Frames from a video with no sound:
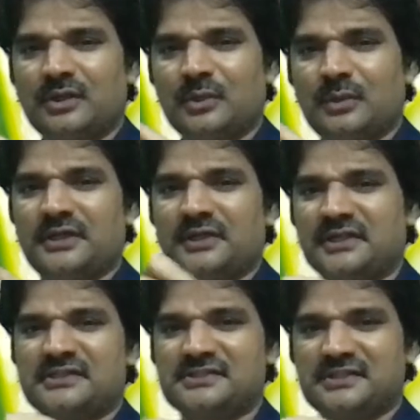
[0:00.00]
when it
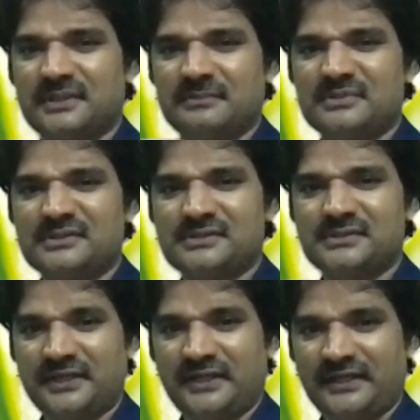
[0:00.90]
gets limbs
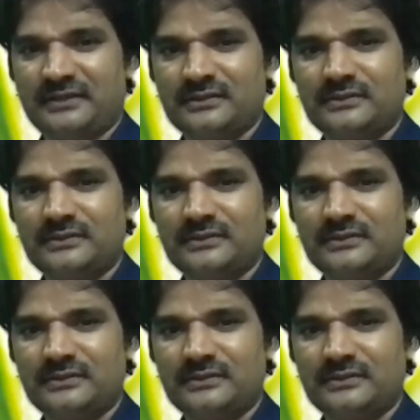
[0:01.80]
ready.